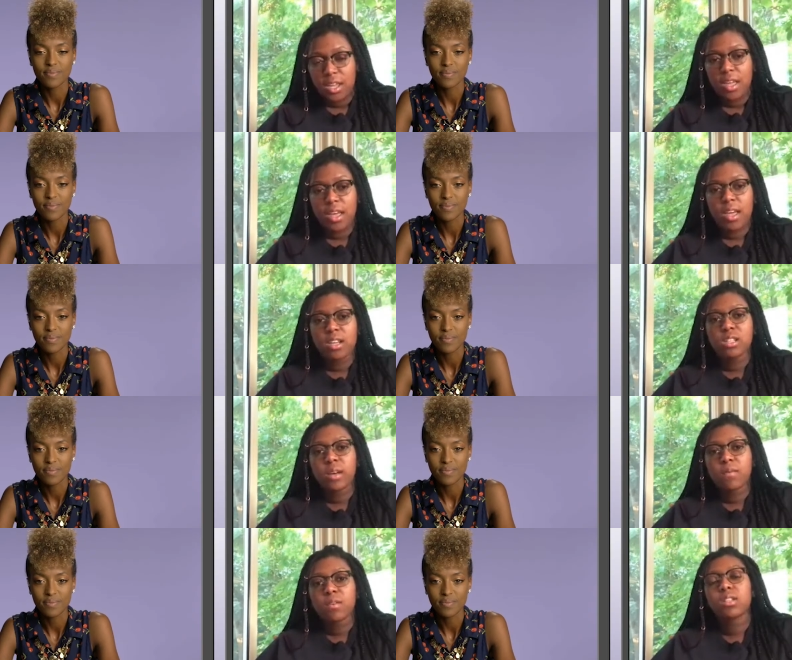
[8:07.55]
Speaker 1: and it
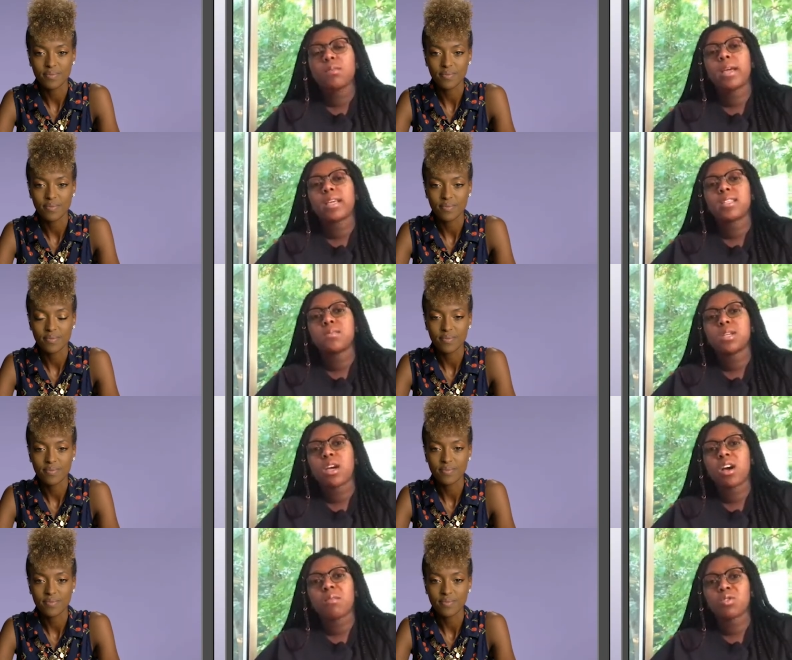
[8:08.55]
definitely makes me
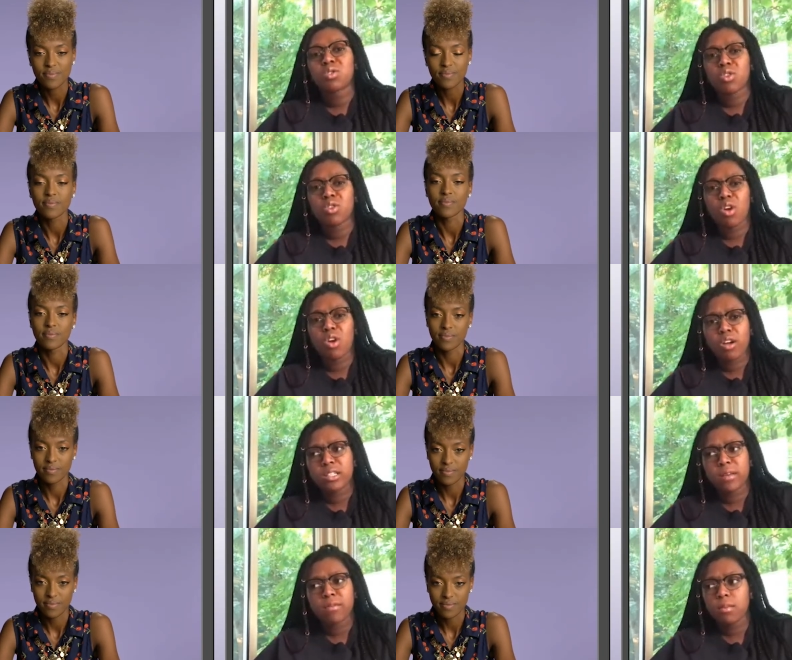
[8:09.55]
um, stronger and it
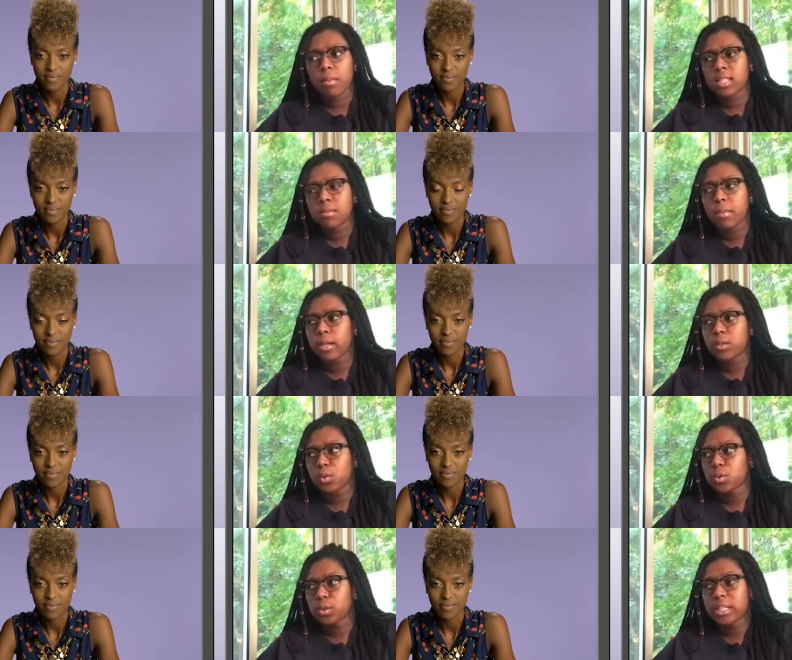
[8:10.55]
definitely makes my
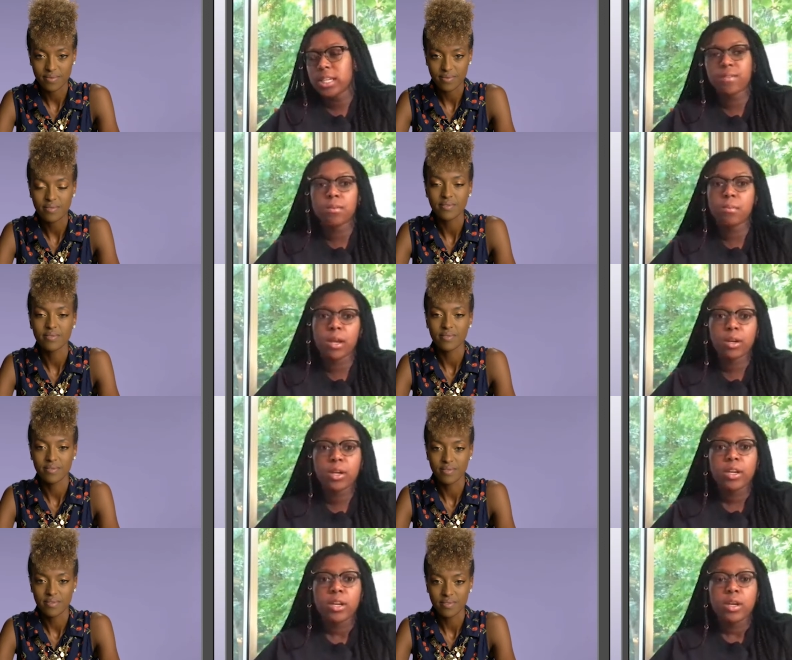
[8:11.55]
jewelry even better.
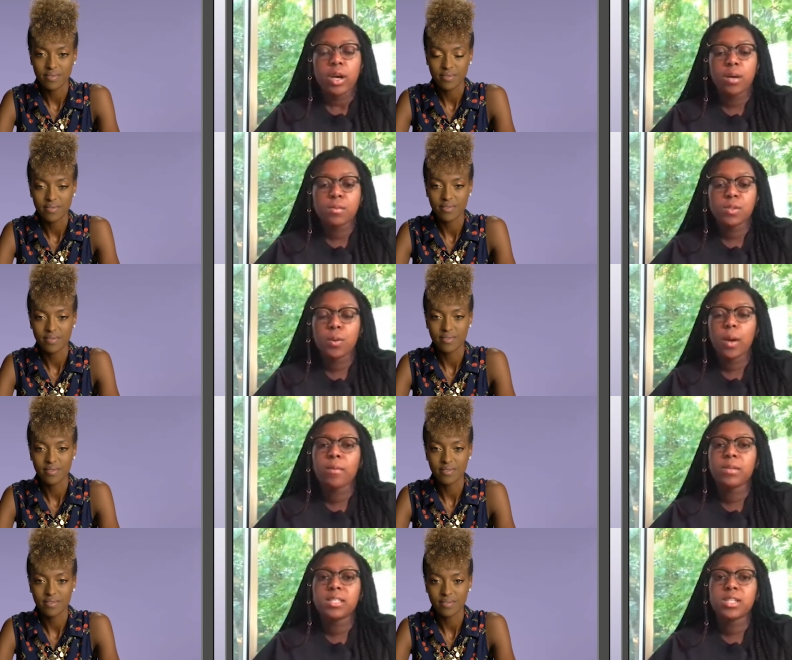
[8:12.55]
Um, so I
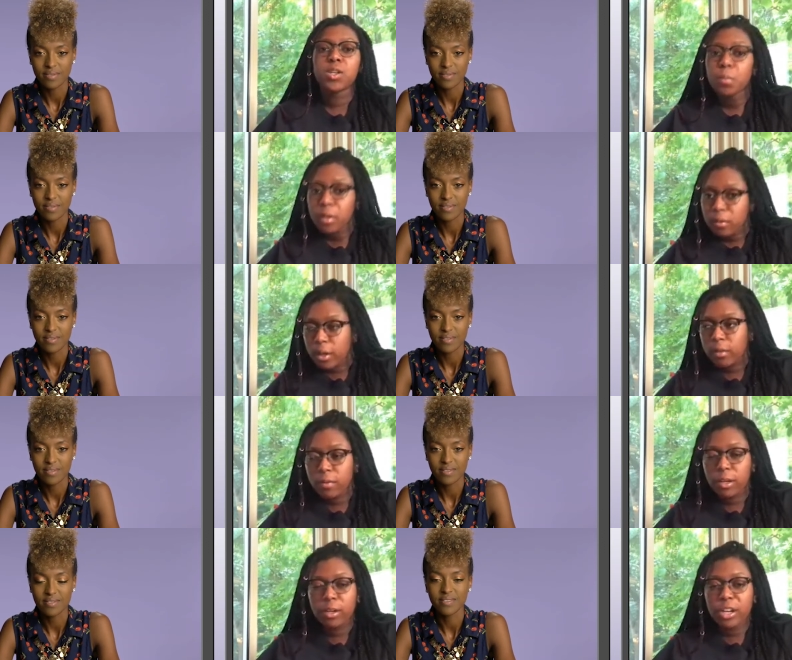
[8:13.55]
would say don't be afraid of
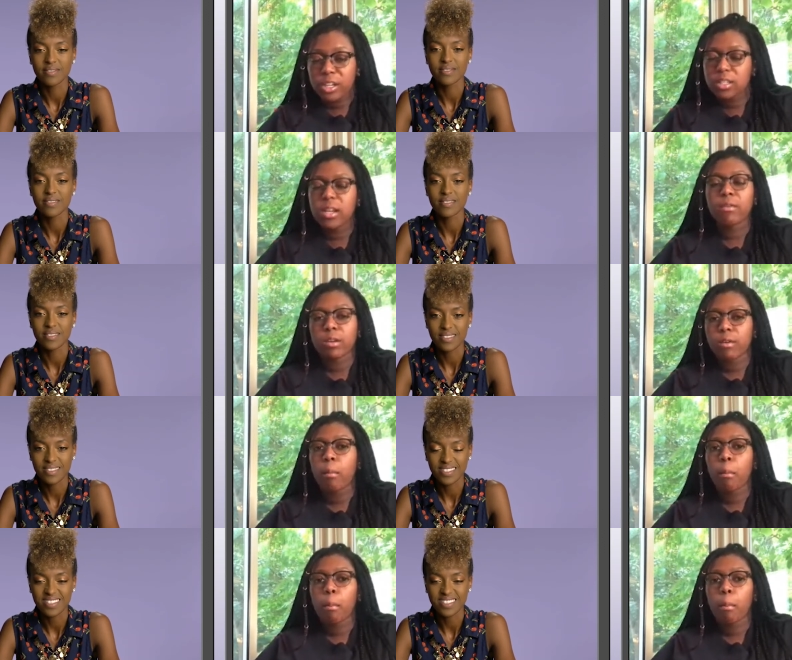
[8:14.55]
failure and to never give up.